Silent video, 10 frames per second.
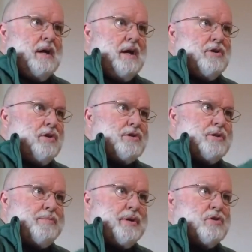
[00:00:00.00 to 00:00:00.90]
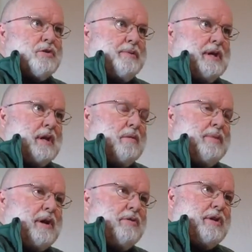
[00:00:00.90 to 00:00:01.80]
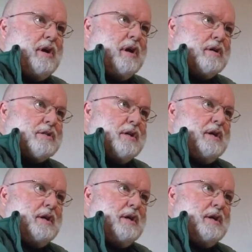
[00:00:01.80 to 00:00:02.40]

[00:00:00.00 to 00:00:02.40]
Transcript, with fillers: Uh, yours appears to be a little better than ours.